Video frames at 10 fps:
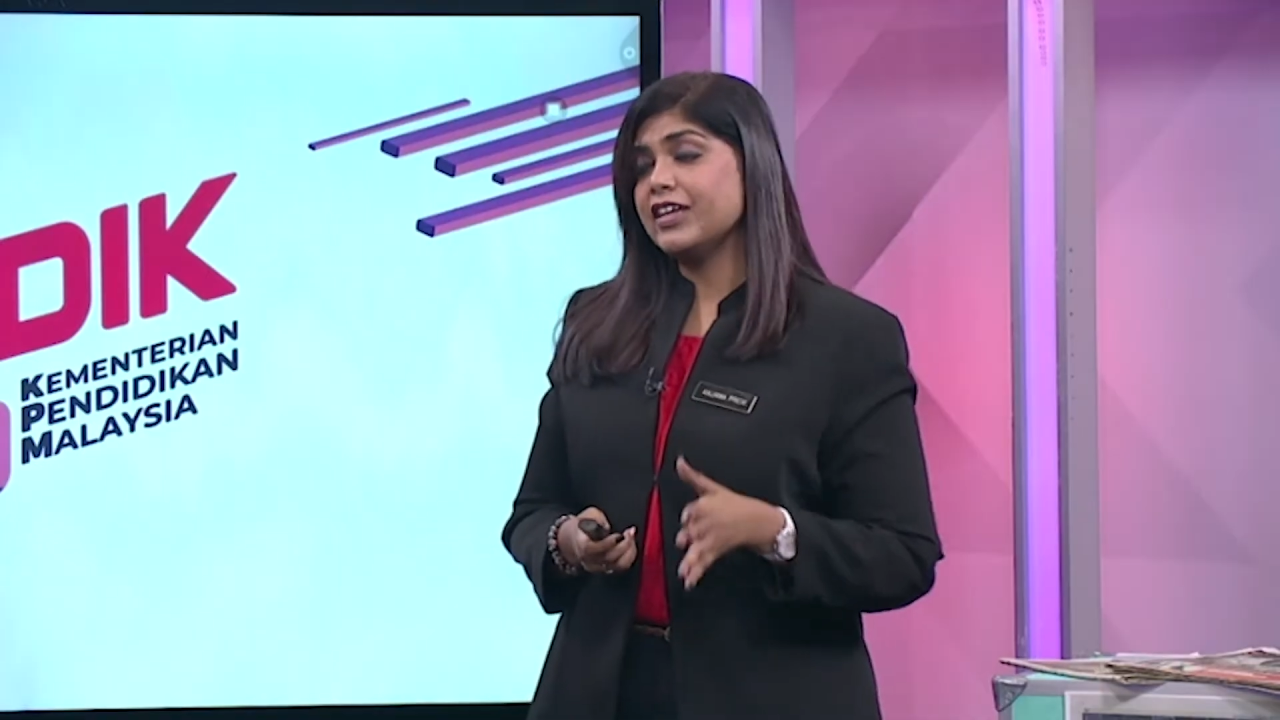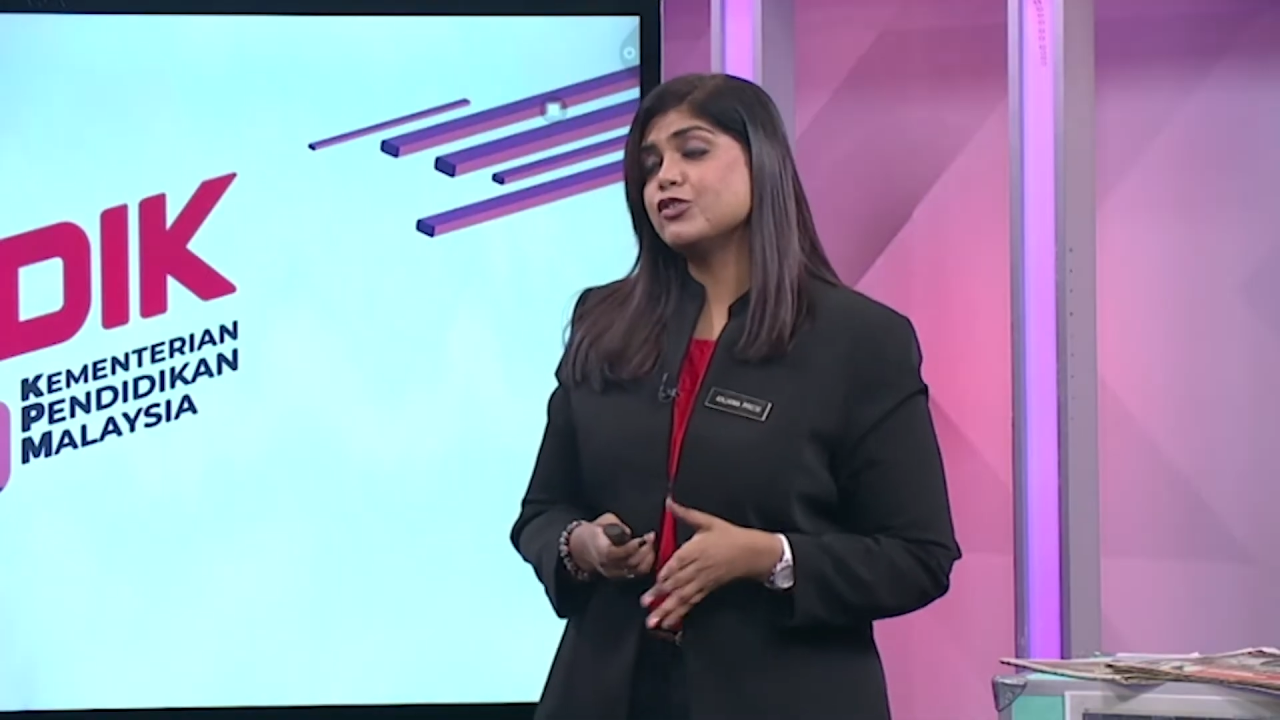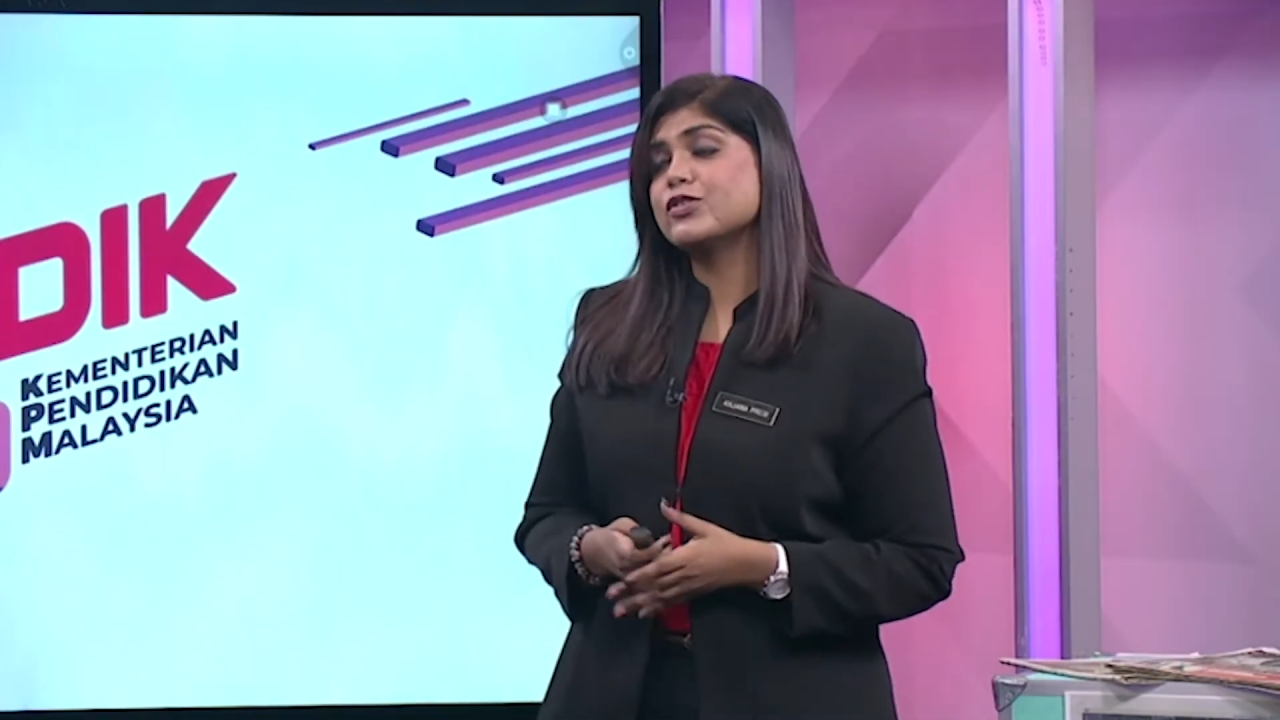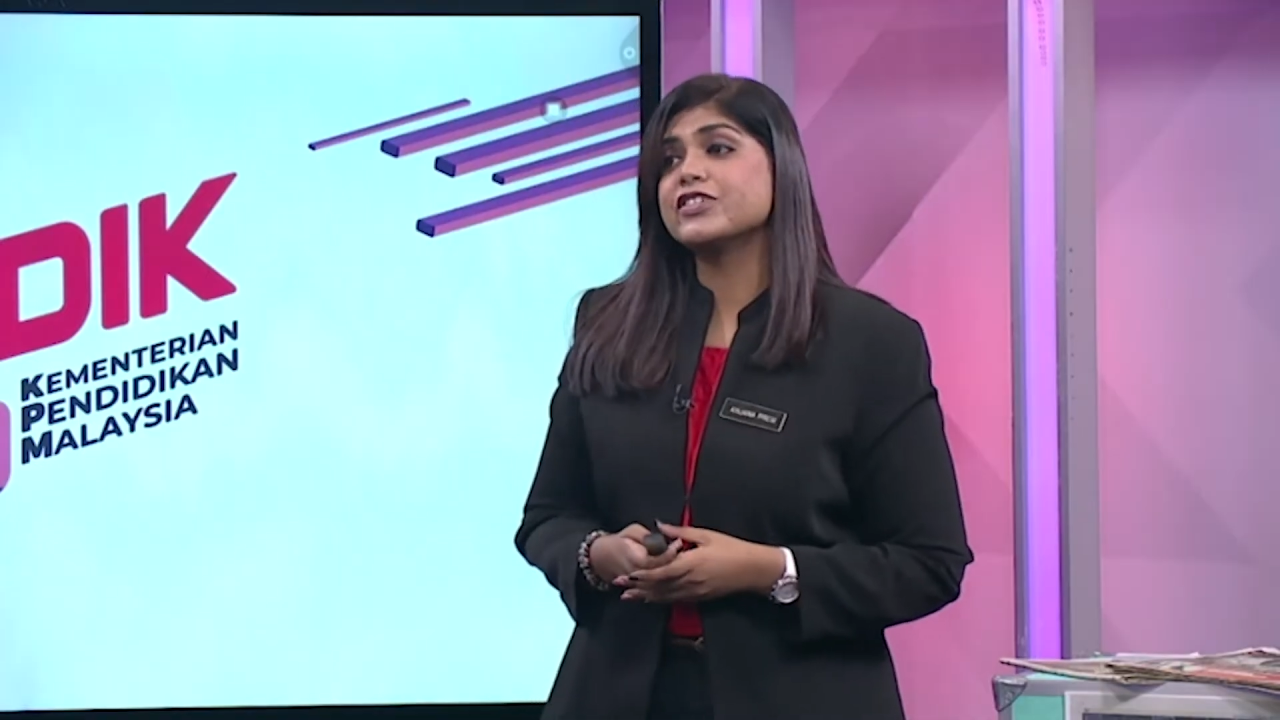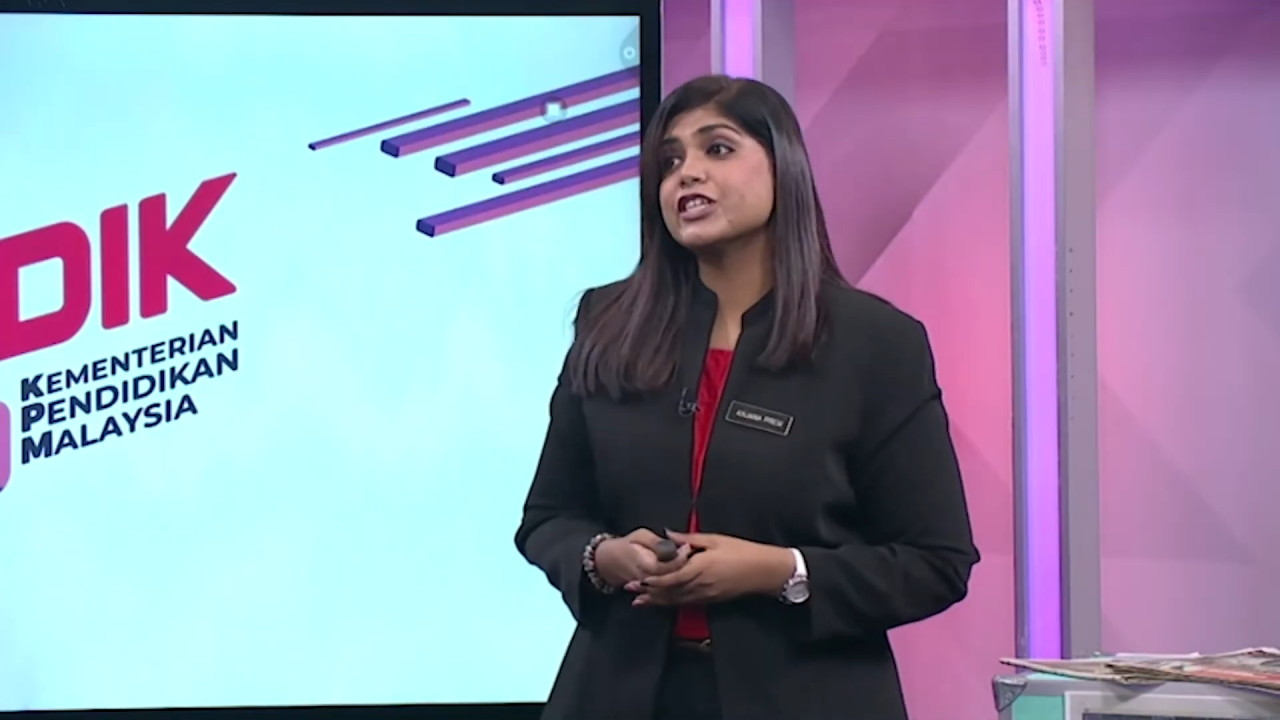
interesting